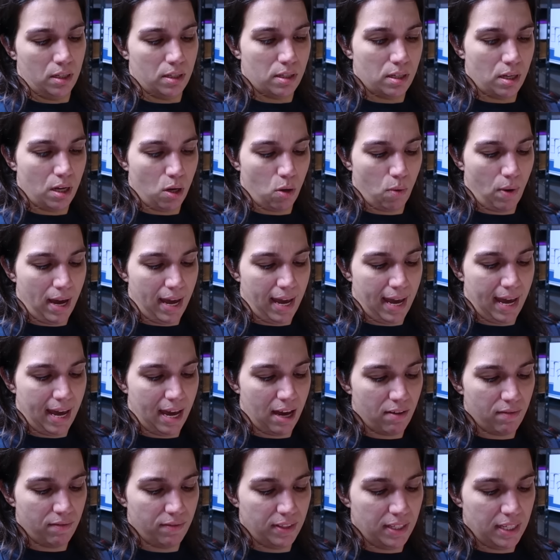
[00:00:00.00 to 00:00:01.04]
So I
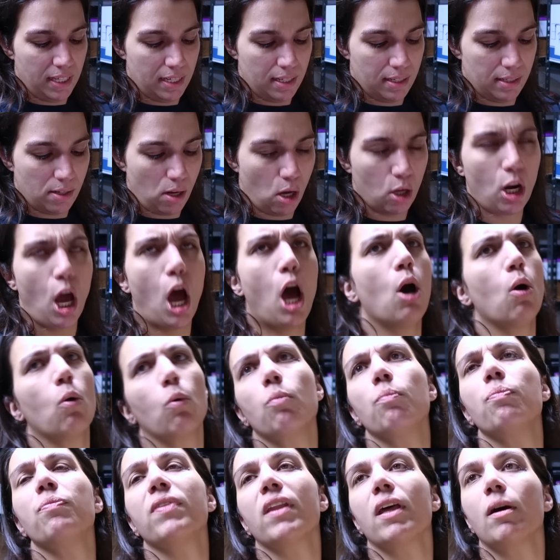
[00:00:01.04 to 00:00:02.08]
have these on, oh,
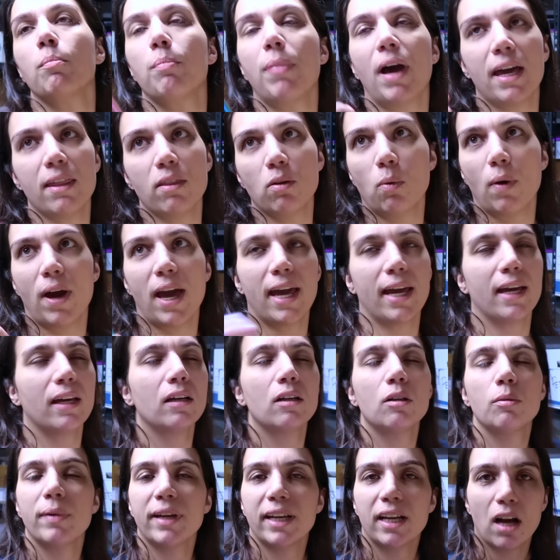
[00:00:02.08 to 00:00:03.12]
by the way,
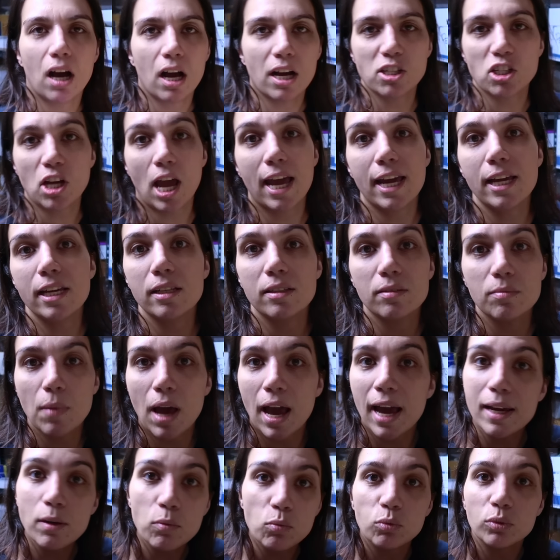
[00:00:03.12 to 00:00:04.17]
oh my gosh, I,
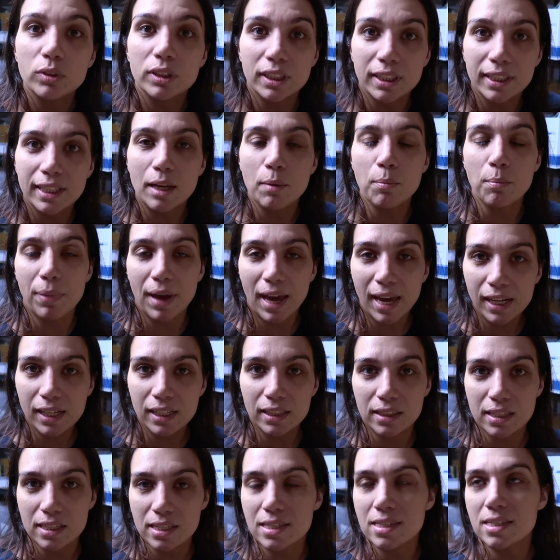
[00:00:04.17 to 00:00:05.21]
I really am bad
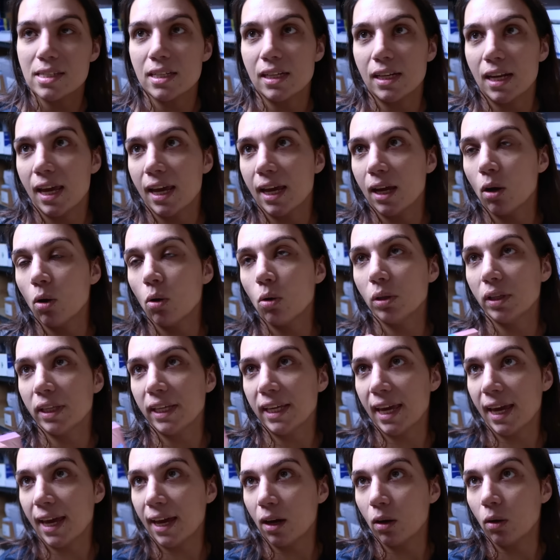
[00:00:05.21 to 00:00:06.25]
at this today. Holy
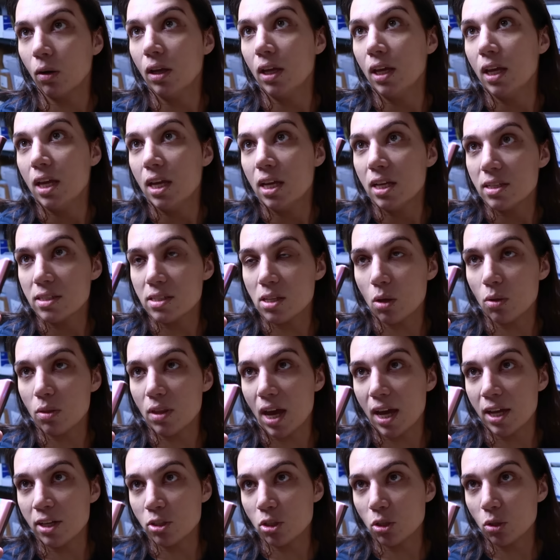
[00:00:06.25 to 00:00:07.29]
cow. So
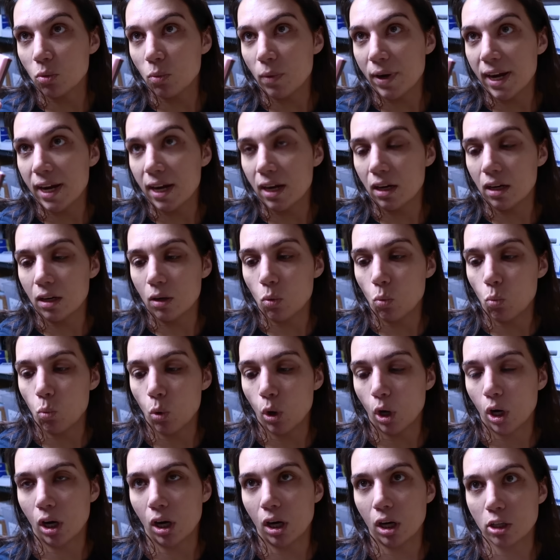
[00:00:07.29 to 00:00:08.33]
the underwear
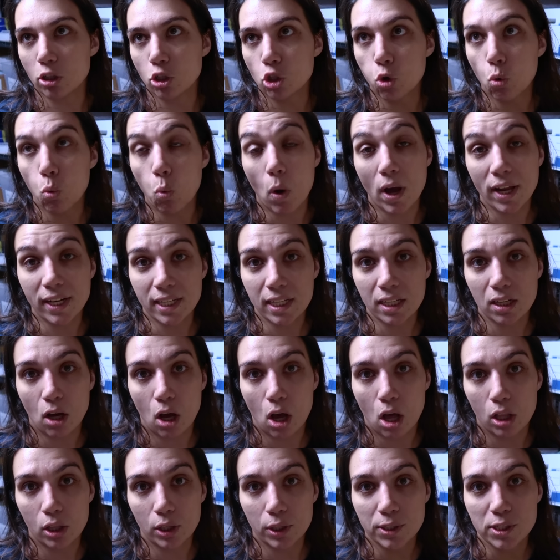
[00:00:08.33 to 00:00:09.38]
were
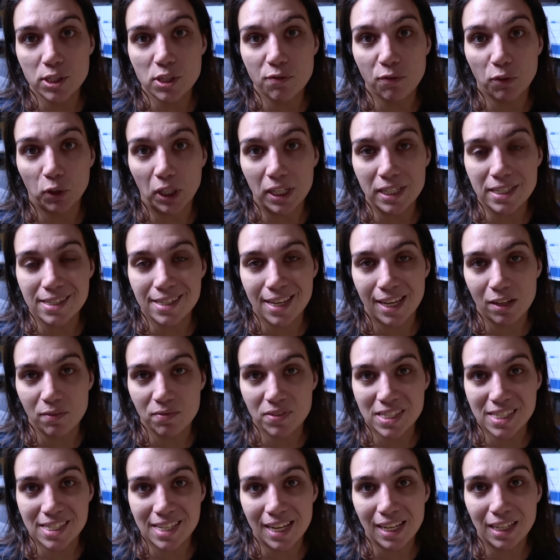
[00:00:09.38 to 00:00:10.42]
$20 for a set of
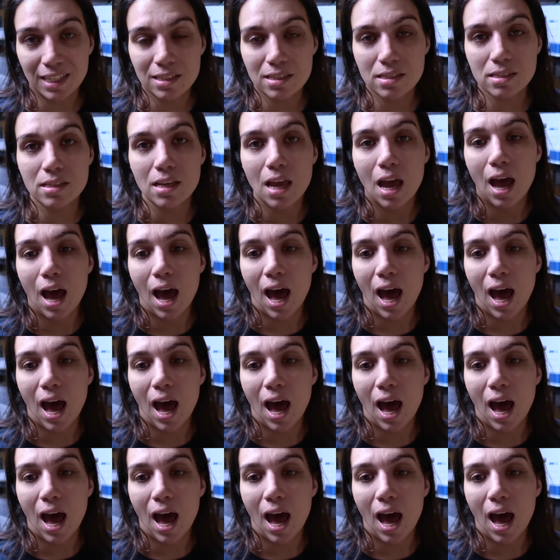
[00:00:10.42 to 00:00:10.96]
six.